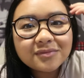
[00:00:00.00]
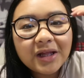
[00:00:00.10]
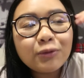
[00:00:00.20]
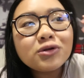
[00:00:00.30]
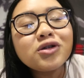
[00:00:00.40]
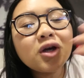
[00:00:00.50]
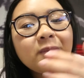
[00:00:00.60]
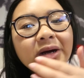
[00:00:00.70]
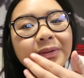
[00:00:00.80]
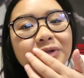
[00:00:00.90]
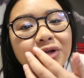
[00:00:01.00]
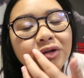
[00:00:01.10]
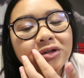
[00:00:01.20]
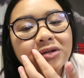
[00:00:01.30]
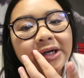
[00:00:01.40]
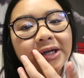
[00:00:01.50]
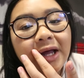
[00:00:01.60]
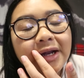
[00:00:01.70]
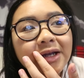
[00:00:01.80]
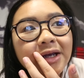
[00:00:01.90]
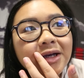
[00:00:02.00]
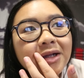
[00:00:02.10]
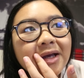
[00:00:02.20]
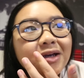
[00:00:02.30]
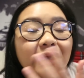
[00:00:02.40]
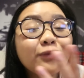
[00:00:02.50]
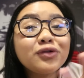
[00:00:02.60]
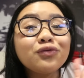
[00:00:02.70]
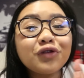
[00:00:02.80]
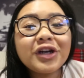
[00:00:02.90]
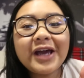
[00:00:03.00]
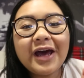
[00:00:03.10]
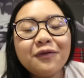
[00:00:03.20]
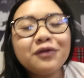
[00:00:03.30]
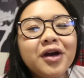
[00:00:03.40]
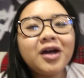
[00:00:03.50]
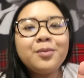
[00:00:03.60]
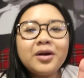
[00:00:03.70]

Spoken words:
It was so bad. It was thundering, lightning, like it was really heavy rain.